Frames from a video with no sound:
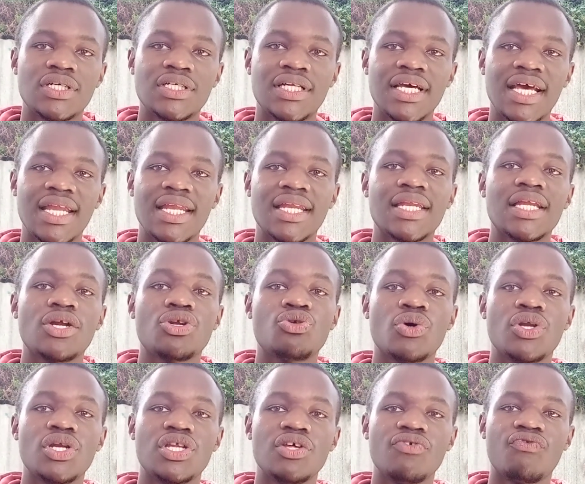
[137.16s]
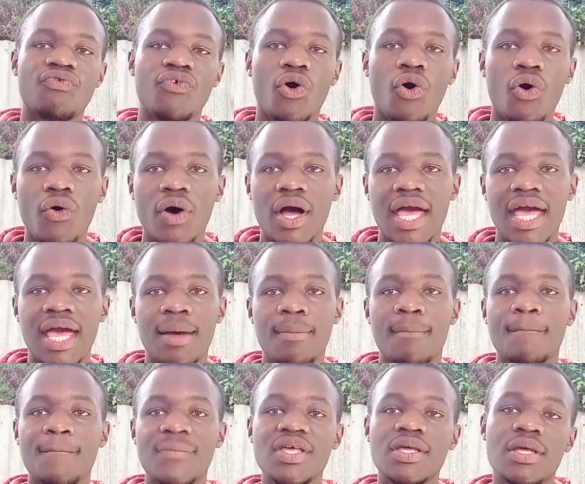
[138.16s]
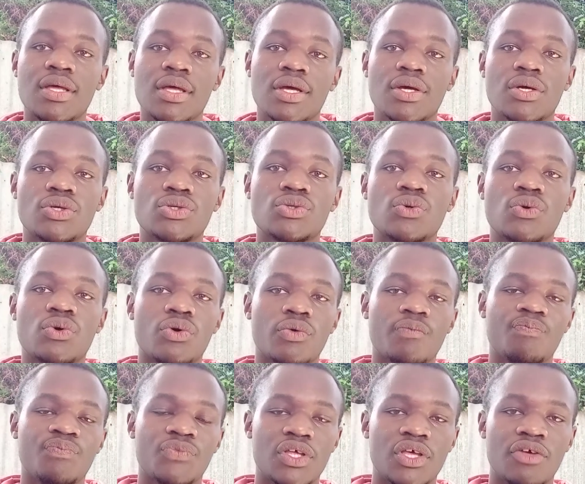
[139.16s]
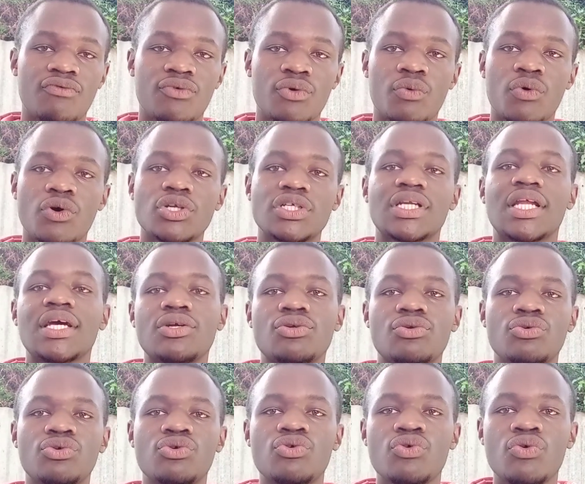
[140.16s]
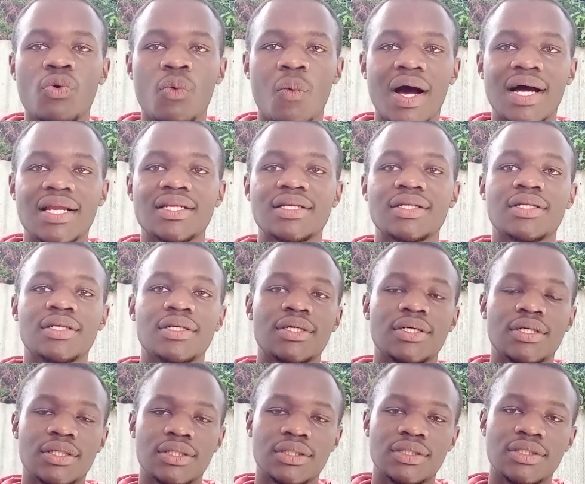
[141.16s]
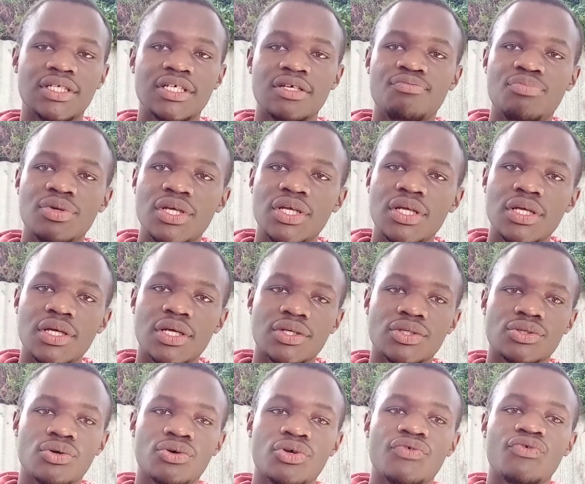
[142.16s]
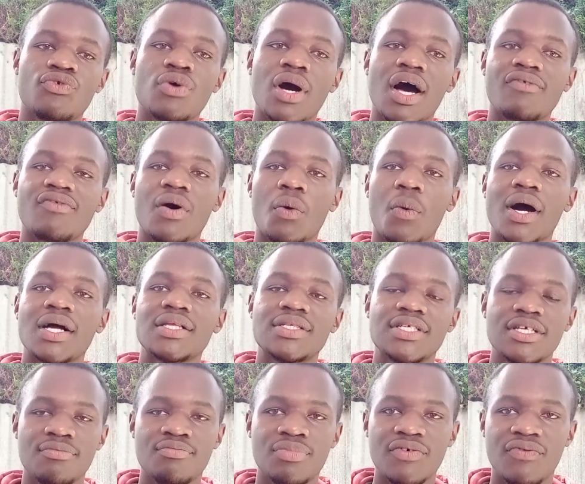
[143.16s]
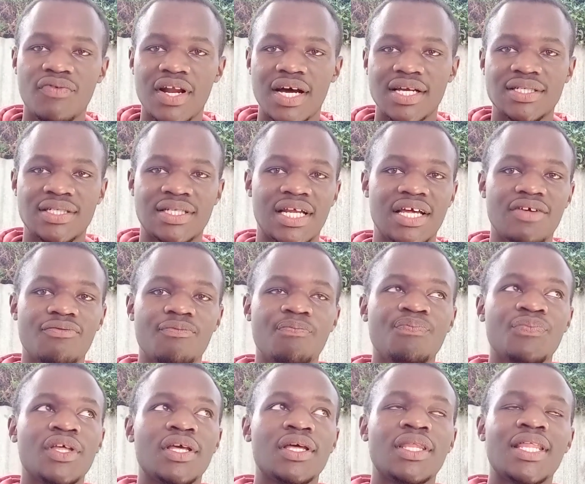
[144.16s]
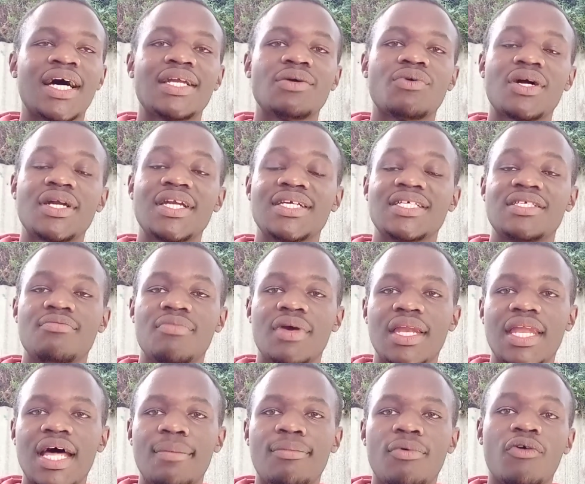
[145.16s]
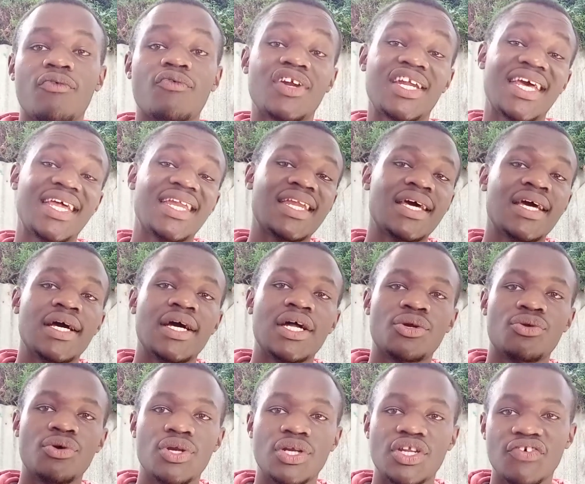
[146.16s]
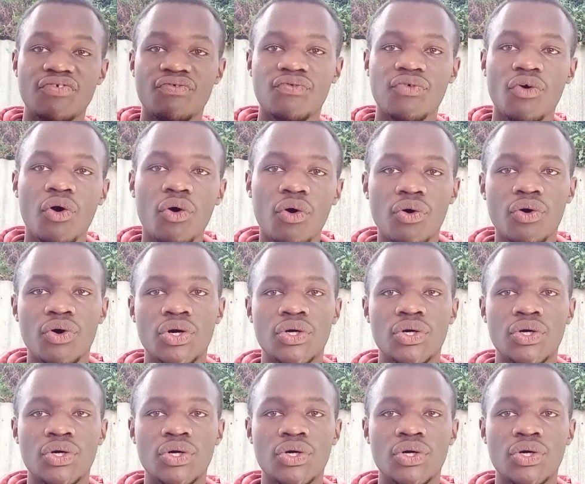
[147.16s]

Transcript: 1024 MB. So if you want like to do 1 GB, so if you have a 1 GB flash drive, that one is made up of 1024